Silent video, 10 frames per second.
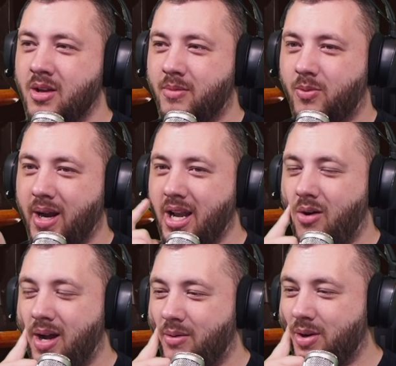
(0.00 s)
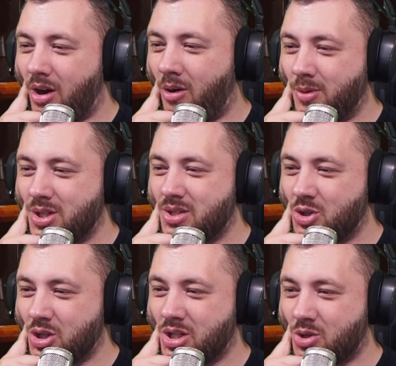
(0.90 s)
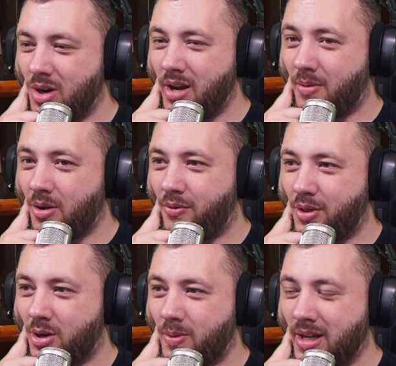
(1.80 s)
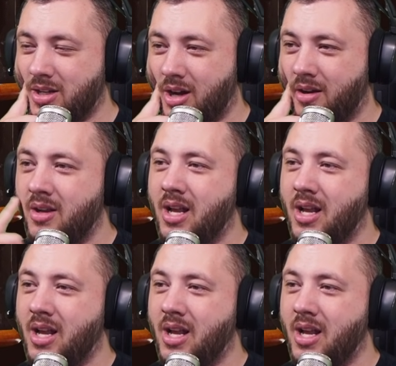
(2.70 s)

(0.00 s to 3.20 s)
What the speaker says: But right now, I would almost just straight up go for the QuickDot.